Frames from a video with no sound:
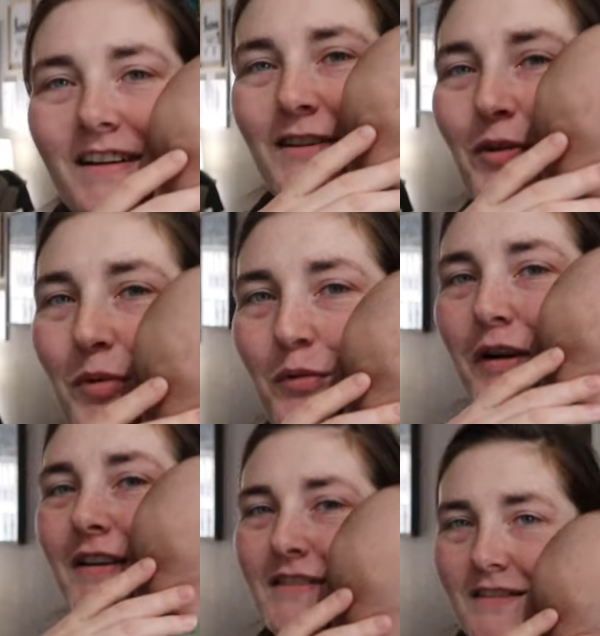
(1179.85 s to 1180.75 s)
Let's hope it
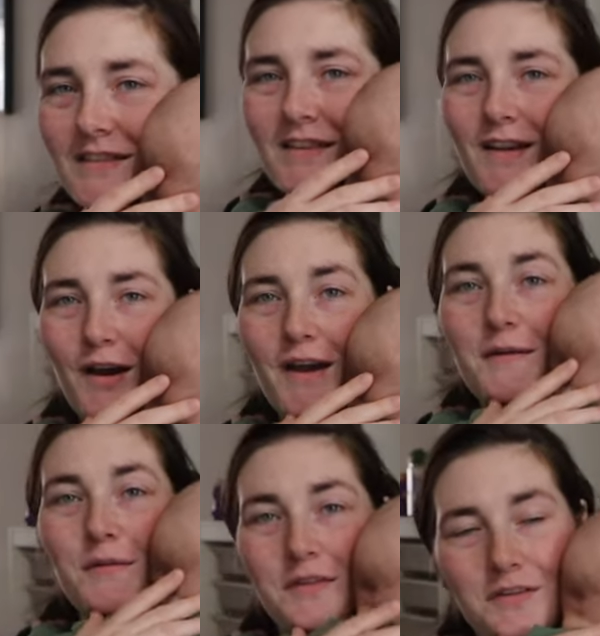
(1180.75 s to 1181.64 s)
works.
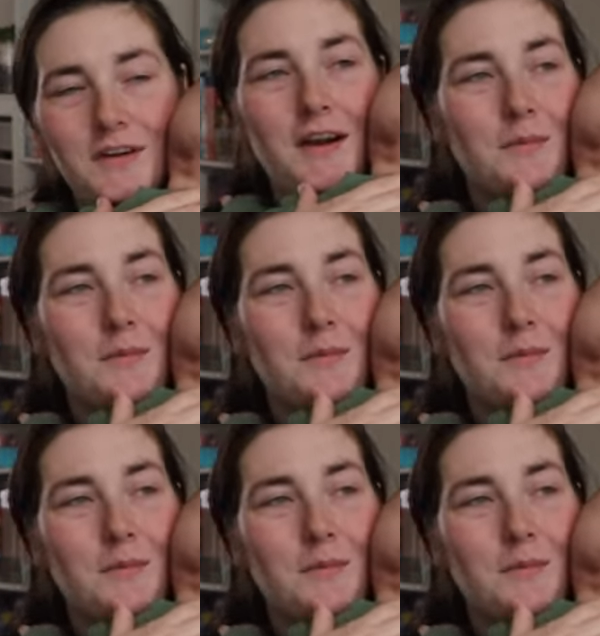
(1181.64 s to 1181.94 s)
Alright, well,